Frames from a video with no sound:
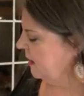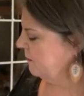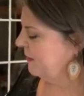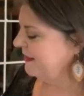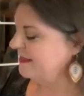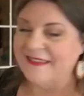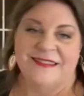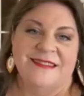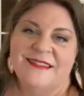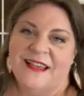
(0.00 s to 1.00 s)
But
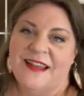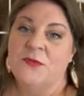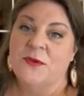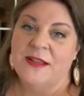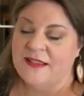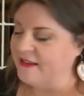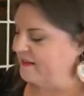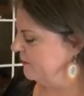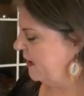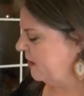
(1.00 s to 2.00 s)
this design, it really
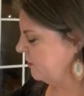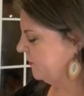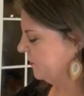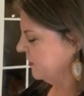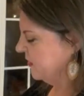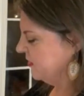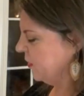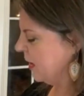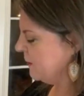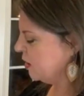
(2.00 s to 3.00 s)
doesn't matter.
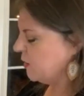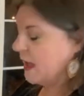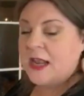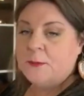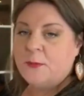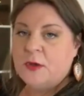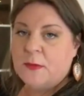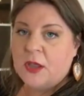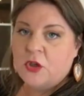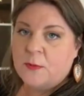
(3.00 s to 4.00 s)
So I'm gonna go ahead and put
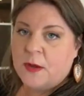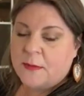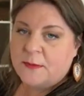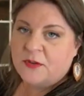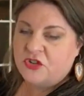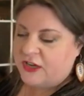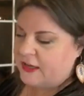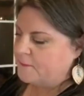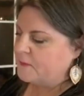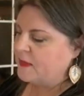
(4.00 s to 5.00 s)
my hoop on my
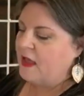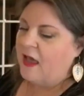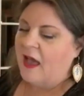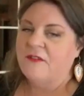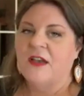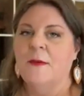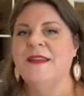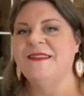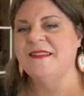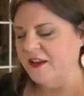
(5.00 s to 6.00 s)
machine. I've got my
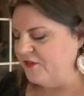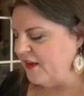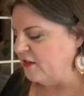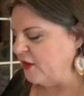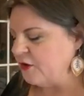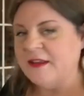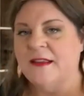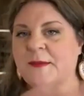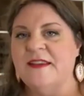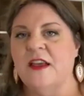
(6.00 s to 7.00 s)
design file loaded.
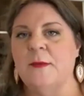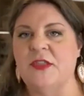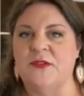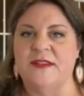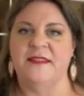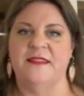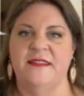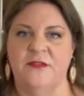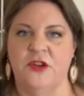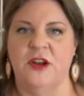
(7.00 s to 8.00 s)
Let me tell you about the rest of the
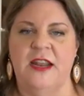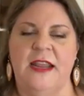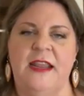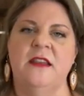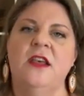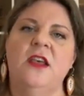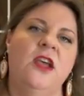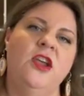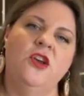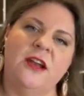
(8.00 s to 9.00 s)
stuff you're gonna need.
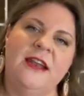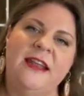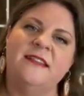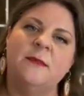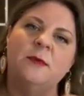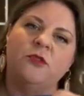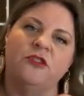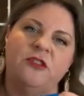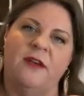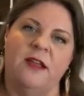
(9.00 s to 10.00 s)
You're gonna need some
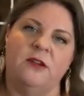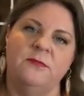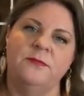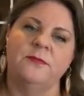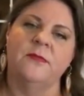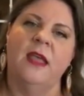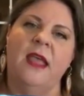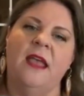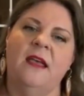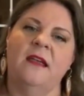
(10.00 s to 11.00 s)
embroidery vinyl.
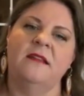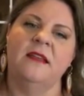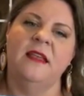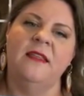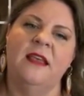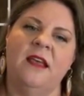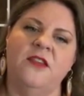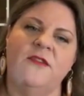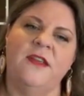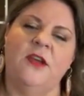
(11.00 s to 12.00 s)
And in the
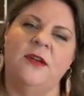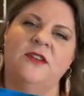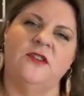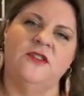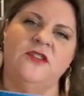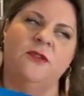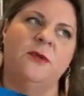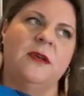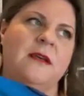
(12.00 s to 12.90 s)
other video, I told you